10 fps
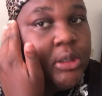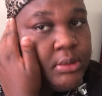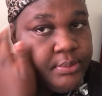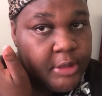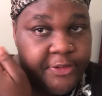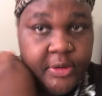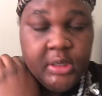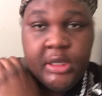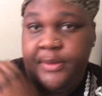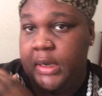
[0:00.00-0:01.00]
up. I'm
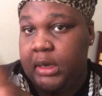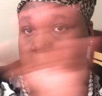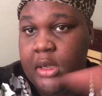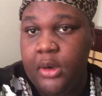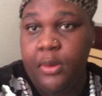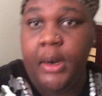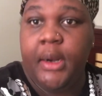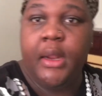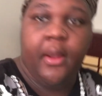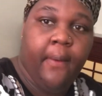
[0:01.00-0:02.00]
trying to get ready to go to
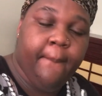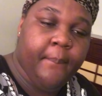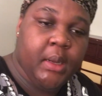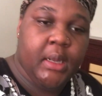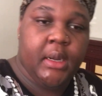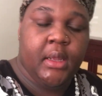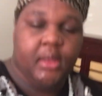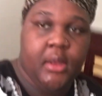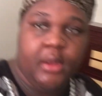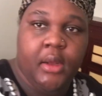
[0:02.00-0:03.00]
work. But
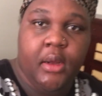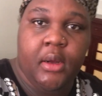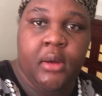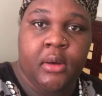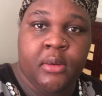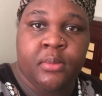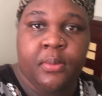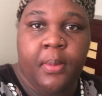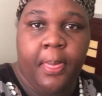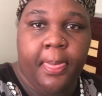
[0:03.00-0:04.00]
um